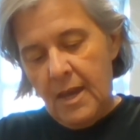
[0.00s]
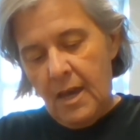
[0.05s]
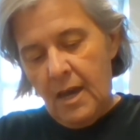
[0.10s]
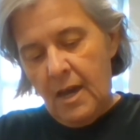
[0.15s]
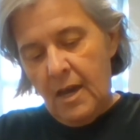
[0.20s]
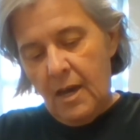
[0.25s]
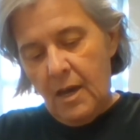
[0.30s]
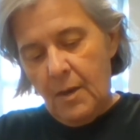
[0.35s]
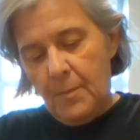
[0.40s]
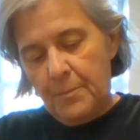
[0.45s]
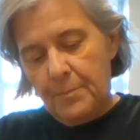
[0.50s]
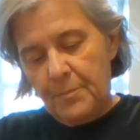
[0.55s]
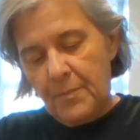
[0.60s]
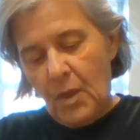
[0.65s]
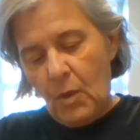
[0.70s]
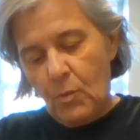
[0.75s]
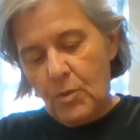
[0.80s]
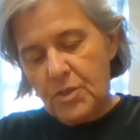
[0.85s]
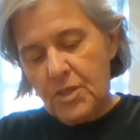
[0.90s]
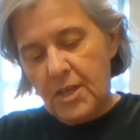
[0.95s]

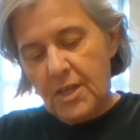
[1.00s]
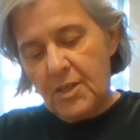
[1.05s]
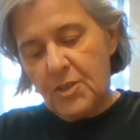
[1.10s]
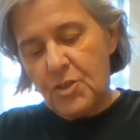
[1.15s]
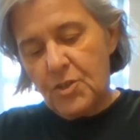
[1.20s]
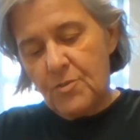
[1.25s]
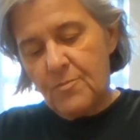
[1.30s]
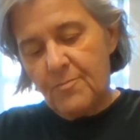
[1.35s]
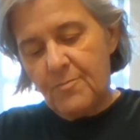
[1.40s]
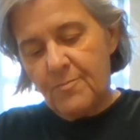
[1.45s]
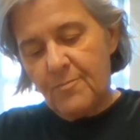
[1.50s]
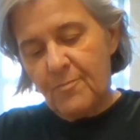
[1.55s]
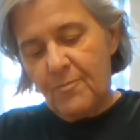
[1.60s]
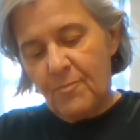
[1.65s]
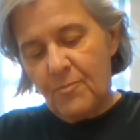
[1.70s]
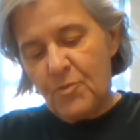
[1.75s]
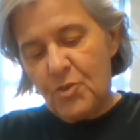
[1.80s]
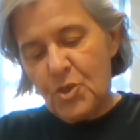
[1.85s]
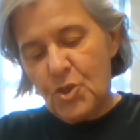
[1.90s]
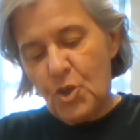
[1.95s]
I wish I could
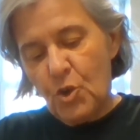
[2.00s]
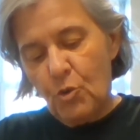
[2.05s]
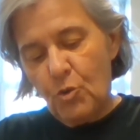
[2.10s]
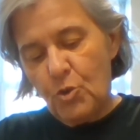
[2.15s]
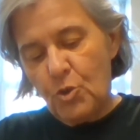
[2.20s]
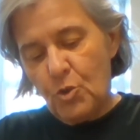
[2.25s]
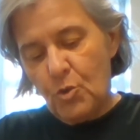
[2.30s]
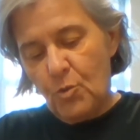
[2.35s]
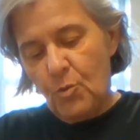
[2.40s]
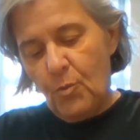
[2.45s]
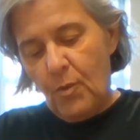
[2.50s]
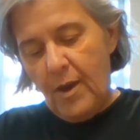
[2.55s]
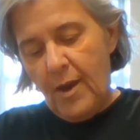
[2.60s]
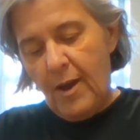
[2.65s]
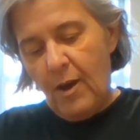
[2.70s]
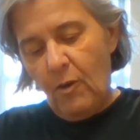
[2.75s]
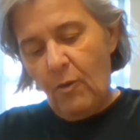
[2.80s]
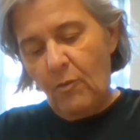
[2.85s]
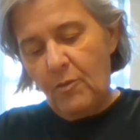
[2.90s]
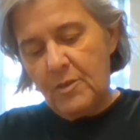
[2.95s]
show you
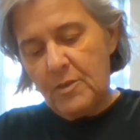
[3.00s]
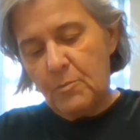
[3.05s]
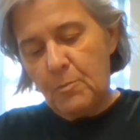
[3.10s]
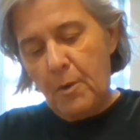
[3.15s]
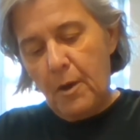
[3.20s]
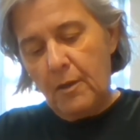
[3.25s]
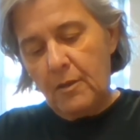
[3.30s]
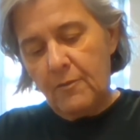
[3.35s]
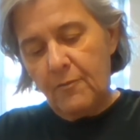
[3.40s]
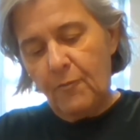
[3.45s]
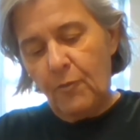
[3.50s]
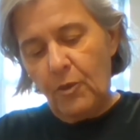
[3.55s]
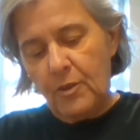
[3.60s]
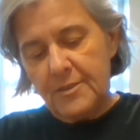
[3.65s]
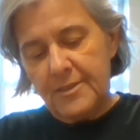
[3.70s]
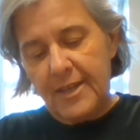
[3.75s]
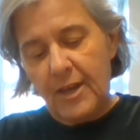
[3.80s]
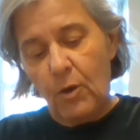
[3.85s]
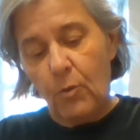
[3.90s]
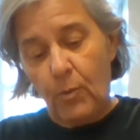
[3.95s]
how this pollen falls
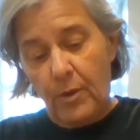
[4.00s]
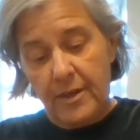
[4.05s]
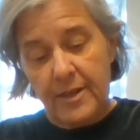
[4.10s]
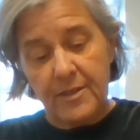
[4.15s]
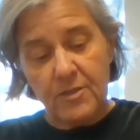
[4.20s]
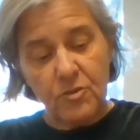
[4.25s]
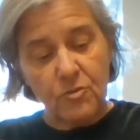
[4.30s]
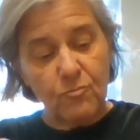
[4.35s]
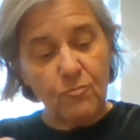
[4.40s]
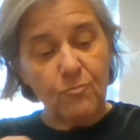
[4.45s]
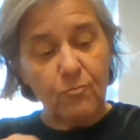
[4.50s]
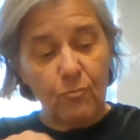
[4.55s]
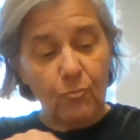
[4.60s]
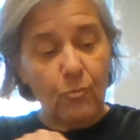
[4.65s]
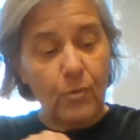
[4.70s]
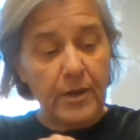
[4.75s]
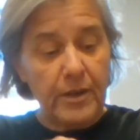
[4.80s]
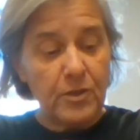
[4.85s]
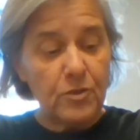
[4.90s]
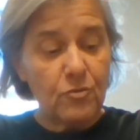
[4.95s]
out when it's
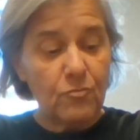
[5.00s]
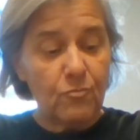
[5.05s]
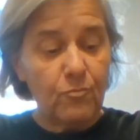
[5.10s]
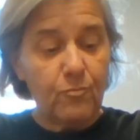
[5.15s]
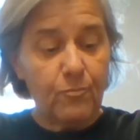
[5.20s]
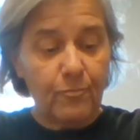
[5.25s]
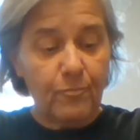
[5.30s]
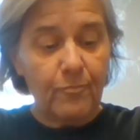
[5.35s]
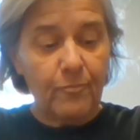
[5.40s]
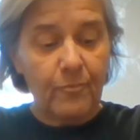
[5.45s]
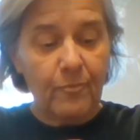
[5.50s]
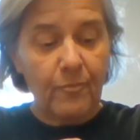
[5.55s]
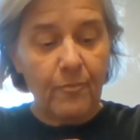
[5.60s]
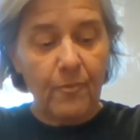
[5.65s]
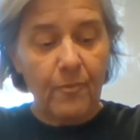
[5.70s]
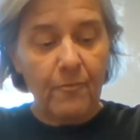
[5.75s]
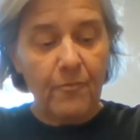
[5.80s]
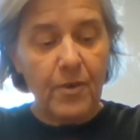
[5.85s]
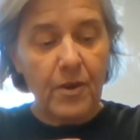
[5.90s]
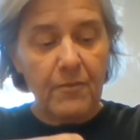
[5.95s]

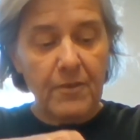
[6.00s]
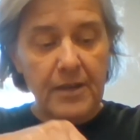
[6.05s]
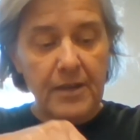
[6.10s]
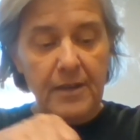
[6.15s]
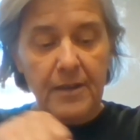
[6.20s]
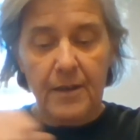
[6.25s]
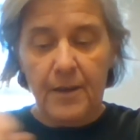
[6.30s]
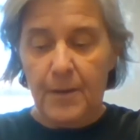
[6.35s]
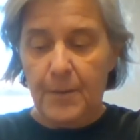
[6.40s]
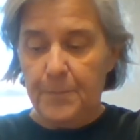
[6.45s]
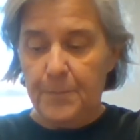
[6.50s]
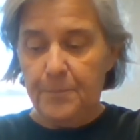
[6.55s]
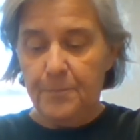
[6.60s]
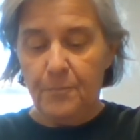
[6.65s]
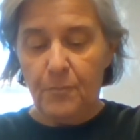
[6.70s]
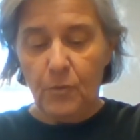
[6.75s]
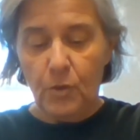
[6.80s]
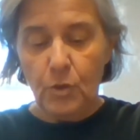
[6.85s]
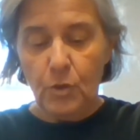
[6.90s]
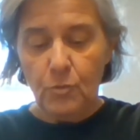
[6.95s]
very
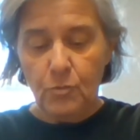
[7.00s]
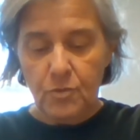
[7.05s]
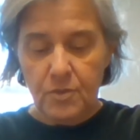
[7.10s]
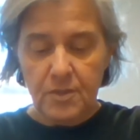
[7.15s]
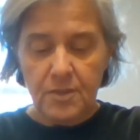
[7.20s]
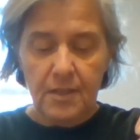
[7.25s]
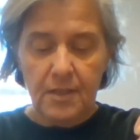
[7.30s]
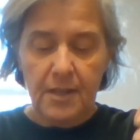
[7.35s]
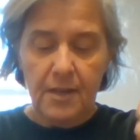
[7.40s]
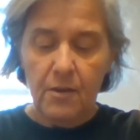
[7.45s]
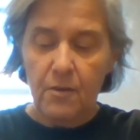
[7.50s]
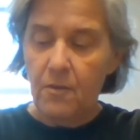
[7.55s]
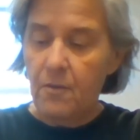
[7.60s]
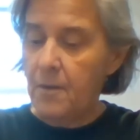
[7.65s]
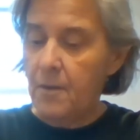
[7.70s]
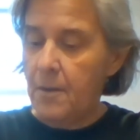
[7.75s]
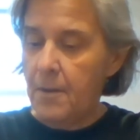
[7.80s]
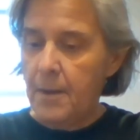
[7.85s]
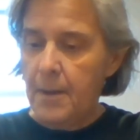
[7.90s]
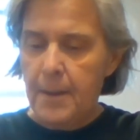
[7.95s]
loose in there,
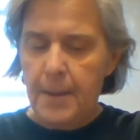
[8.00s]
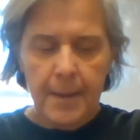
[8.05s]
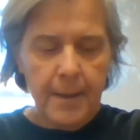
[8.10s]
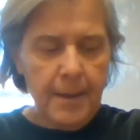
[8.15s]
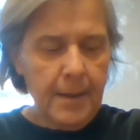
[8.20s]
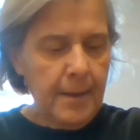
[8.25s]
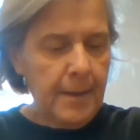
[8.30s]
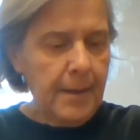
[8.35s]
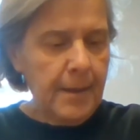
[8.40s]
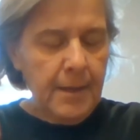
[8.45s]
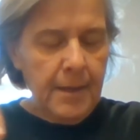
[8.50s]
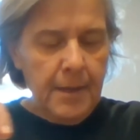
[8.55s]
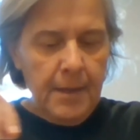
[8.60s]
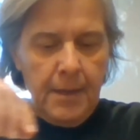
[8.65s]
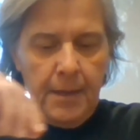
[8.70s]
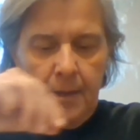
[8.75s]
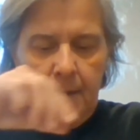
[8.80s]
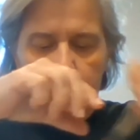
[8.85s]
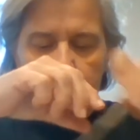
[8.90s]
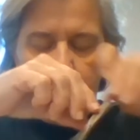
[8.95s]

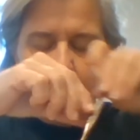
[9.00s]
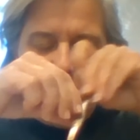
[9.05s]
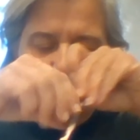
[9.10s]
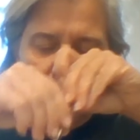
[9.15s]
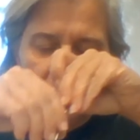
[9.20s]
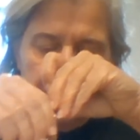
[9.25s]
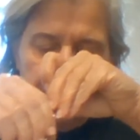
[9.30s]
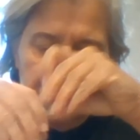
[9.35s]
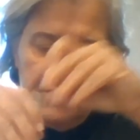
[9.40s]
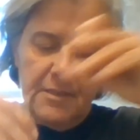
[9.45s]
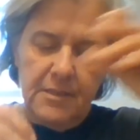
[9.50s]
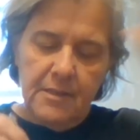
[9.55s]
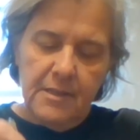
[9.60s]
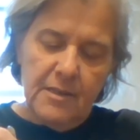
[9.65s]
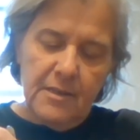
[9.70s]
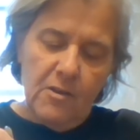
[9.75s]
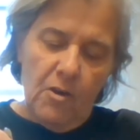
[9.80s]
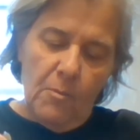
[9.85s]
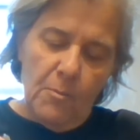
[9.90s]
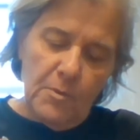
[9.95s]
because
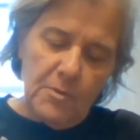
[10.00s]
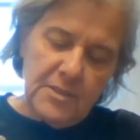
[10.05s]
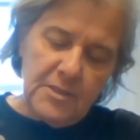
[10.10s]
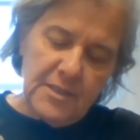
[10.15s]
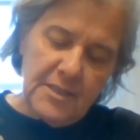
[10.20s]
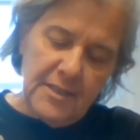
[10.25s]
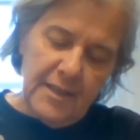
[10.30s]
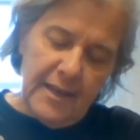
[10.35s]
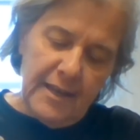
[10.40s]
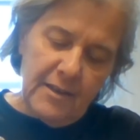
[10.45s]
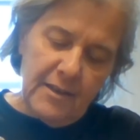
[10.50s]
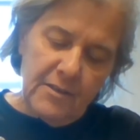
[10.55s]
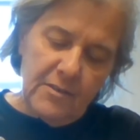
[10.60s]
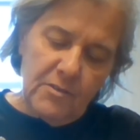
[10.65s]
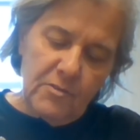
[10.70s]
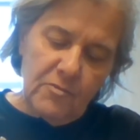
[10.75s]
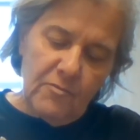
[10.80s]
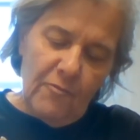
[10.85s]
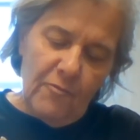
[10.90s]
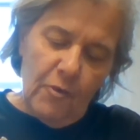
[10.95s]
it almost is like
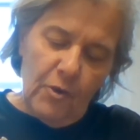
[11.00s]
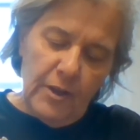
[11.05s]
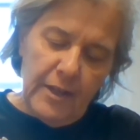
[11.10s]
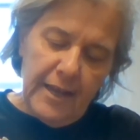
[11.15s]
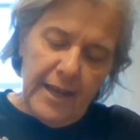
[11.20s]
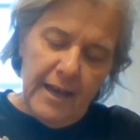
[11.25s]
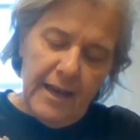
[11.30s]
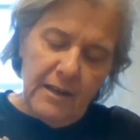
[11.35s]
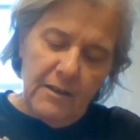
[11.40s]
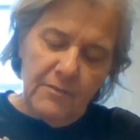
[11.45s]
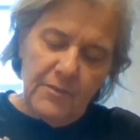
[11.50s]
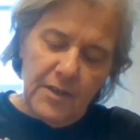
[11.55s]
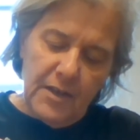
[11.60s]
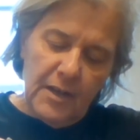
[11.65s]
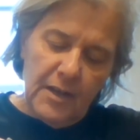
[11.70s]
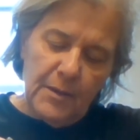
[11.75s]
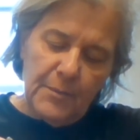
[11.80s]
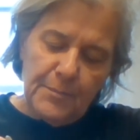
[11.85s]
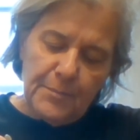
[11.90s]
falling out of a